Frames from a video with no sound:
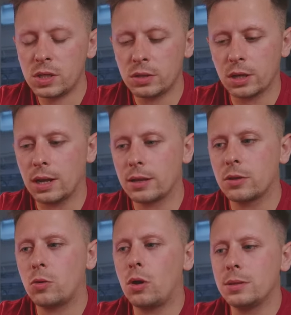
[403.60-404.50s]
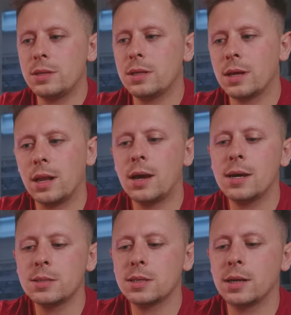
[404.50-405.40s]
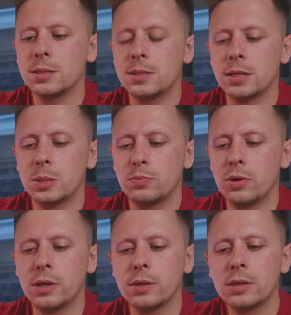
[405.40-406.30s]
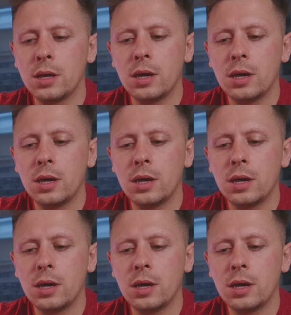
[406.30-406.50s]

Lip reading: The quality of the glass, I'd say, is brilliant.